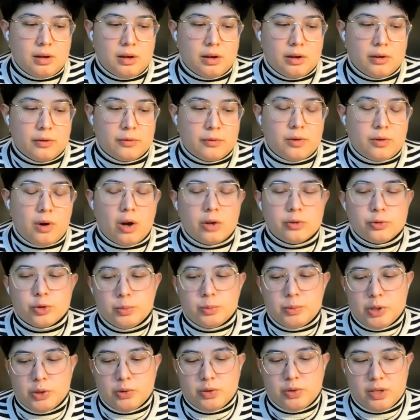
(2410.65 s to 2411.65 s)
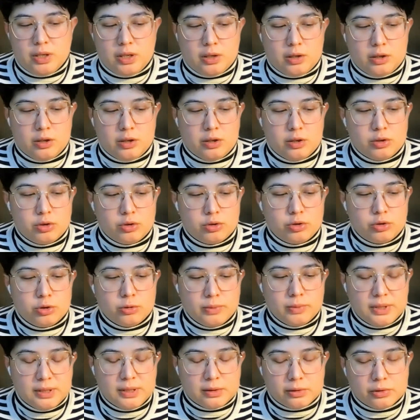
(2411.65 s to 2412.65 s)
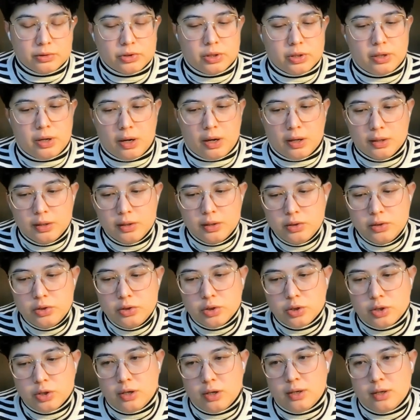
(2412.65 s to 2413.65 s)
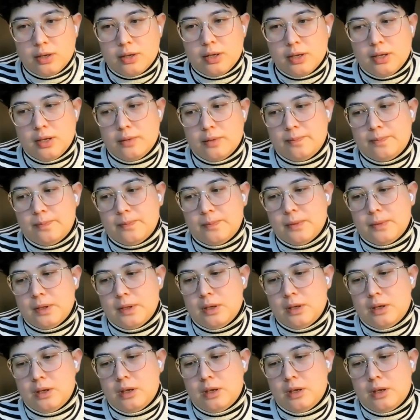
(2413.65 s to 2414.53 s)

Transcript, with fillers: of contributing to research and knowledge uh, in